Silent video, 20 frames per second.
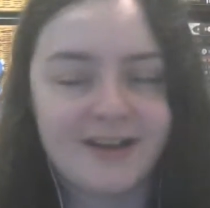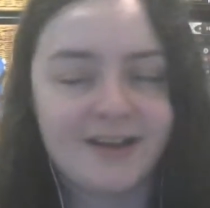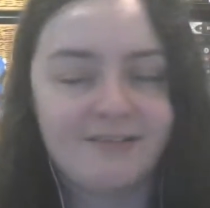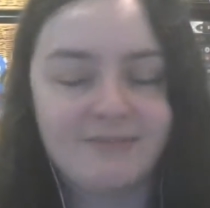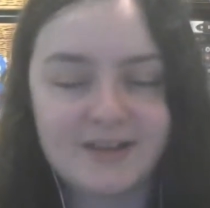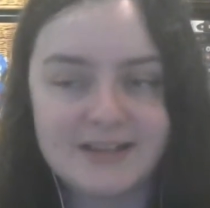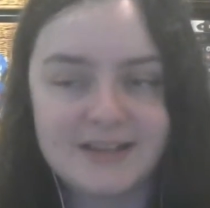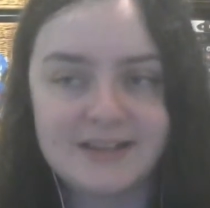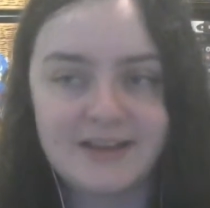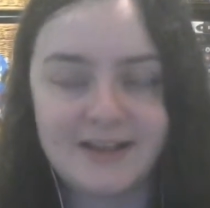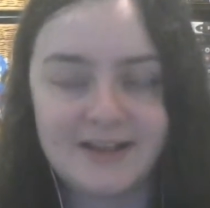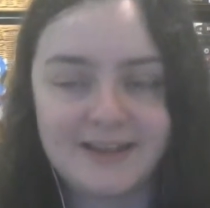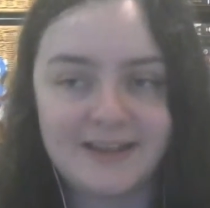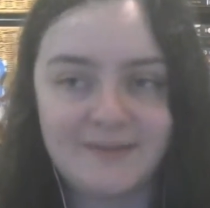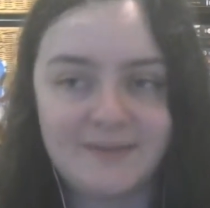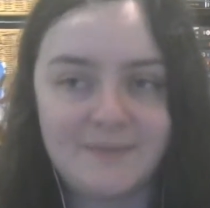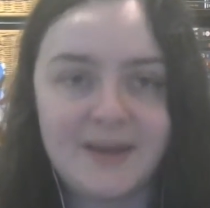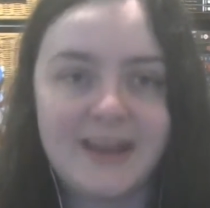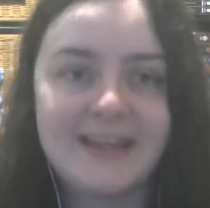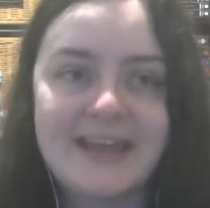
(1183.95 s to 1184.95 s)
I really like
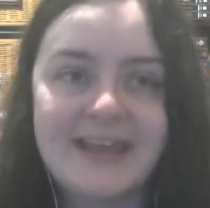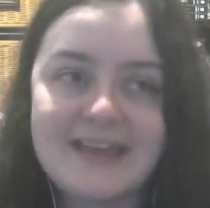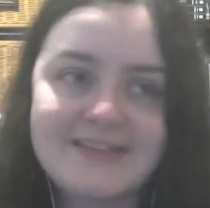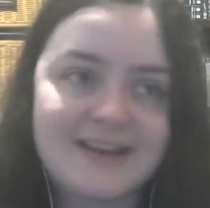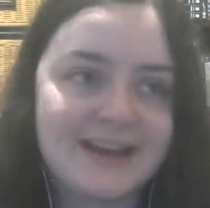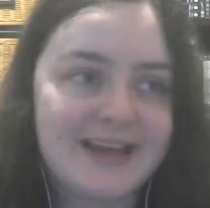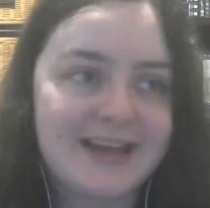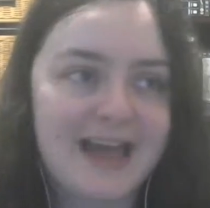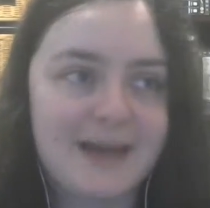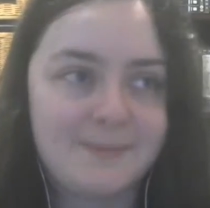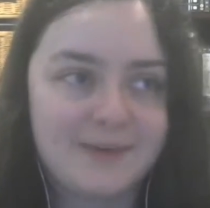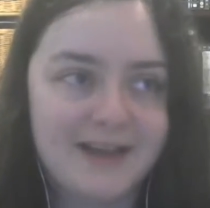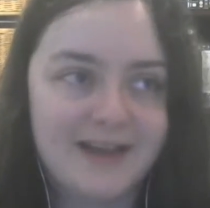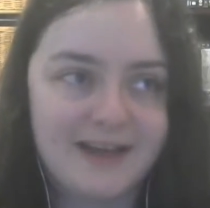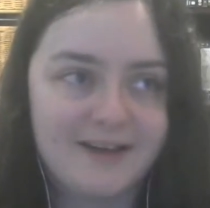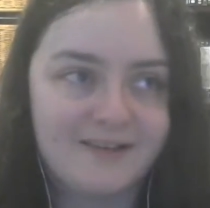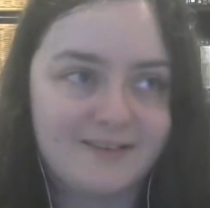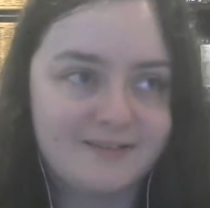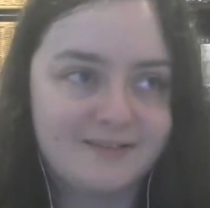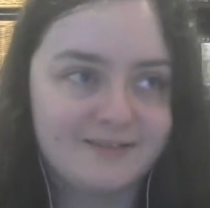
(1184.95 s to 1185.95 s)
him, and I get that like
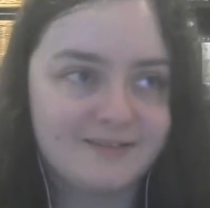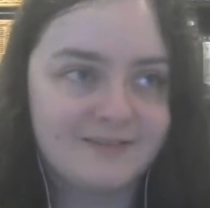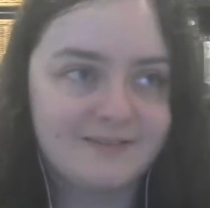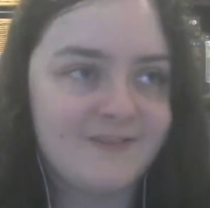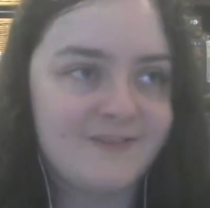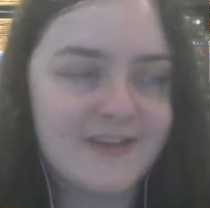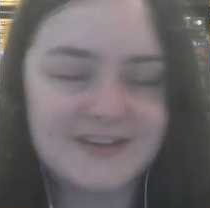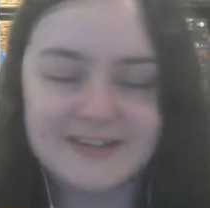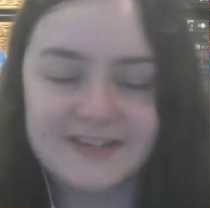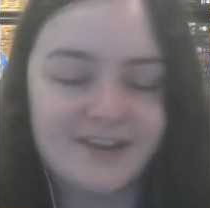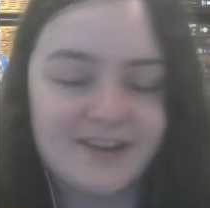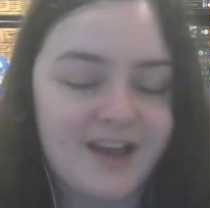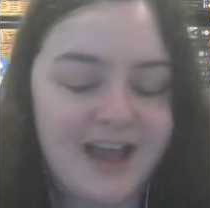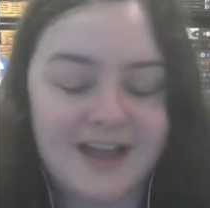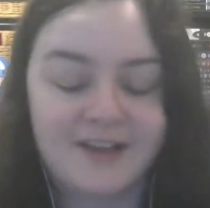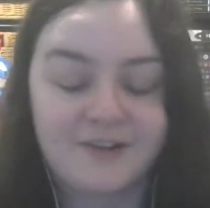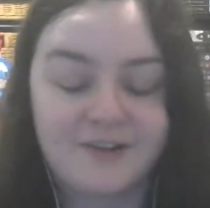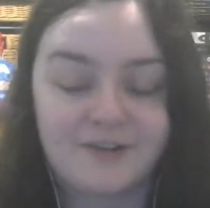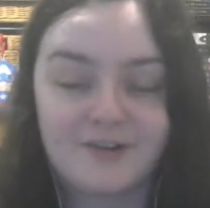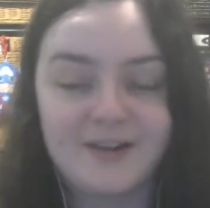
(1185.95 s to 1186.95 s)
Abigail venting her
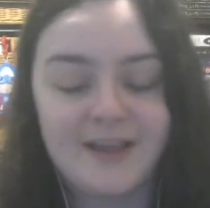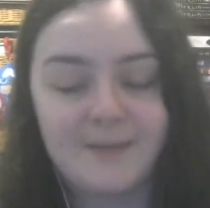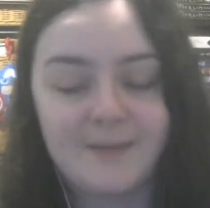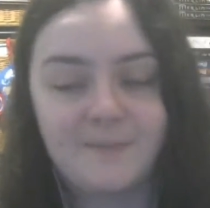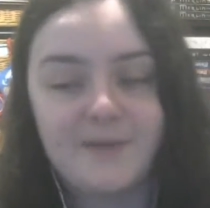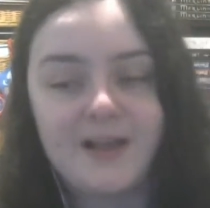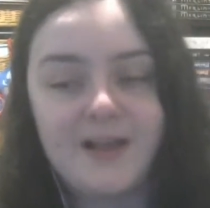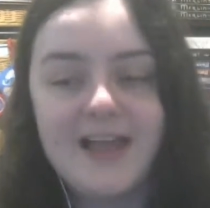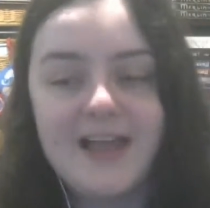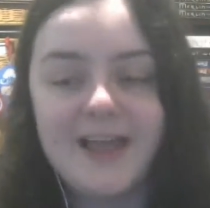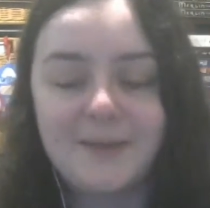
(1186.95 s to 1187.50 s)
anger on him.